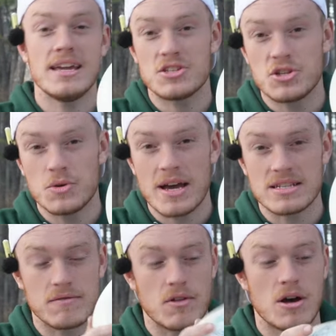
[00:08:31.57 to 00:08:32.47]
It too
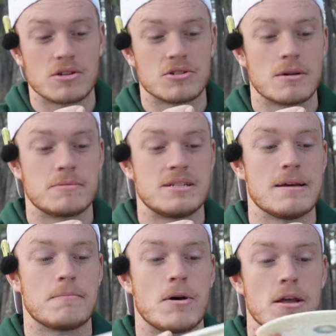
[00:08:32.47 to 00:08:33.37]
has a Vlog Drop
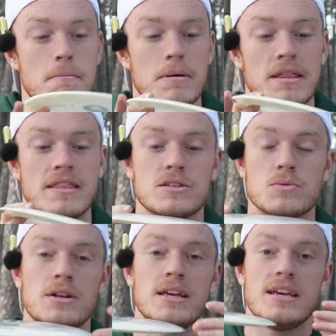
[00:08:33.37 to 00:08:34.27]
stamp on it, but this
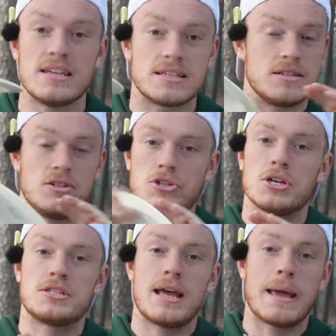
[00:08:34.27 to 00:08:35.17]
one is
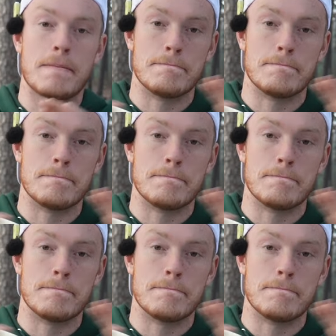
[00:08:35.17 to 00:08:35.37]
just a